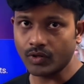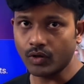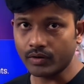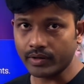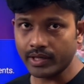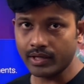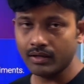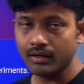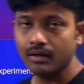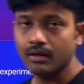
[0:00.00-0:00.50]

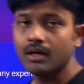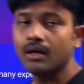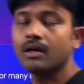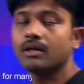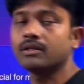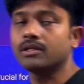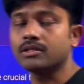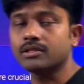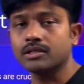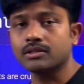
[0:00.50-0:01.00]
Okay,
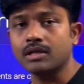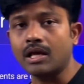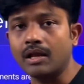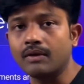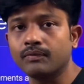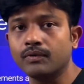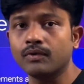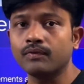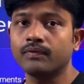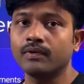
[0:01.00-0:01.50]
this is
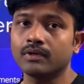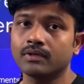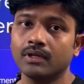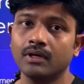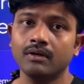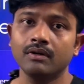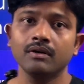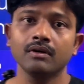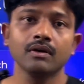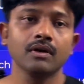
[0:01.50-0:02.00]
helpful for
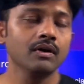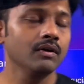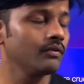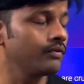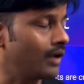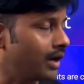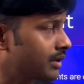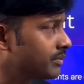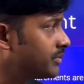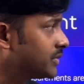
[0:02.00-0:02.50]
the
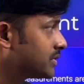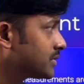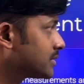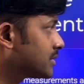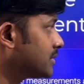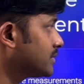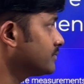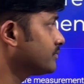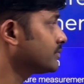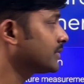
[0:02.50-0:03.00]
farmers,
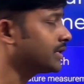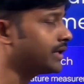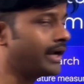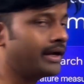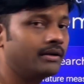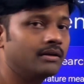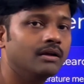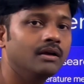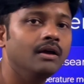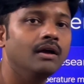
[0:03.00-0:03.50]

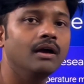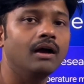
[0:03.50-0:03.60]
right?